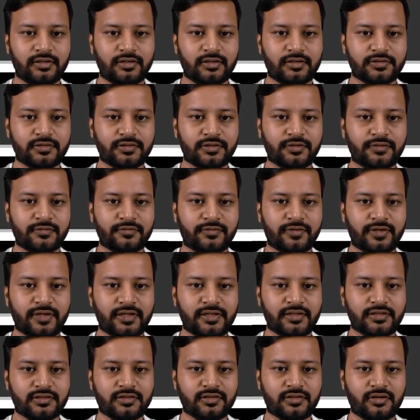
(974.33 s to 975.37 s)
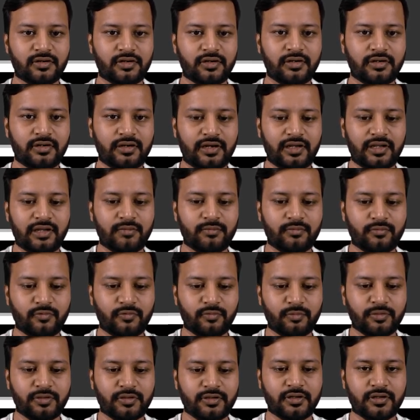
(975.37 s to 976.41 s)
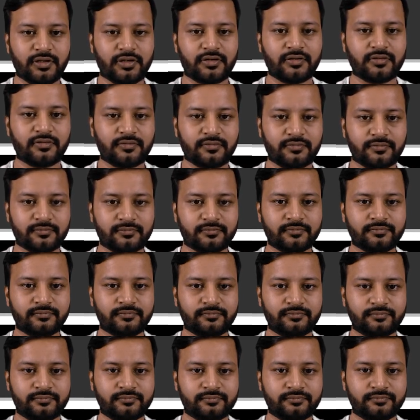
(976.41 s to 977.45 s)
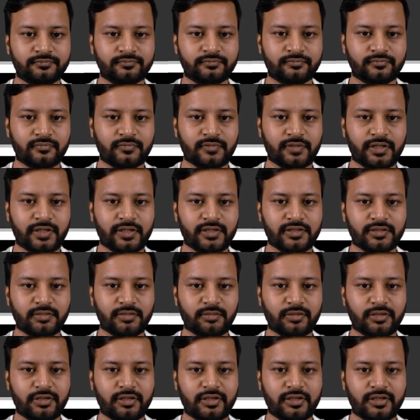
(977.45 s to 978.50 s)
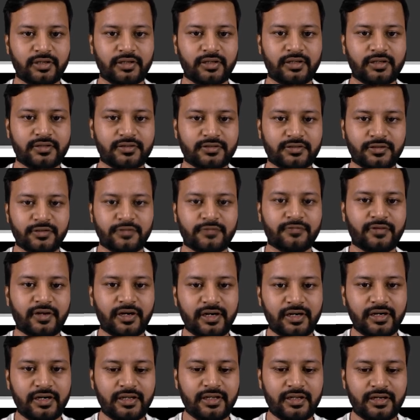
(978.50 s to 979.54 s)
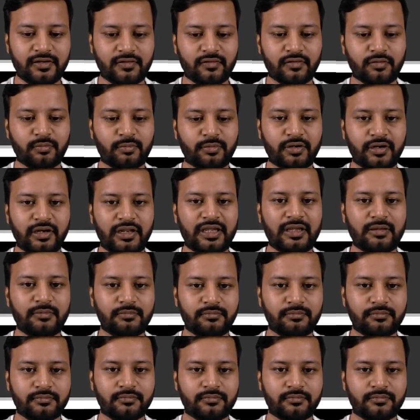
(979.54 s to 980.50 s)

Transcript: Instead of S dot name would be there, and similarly instead of ID, it will be name,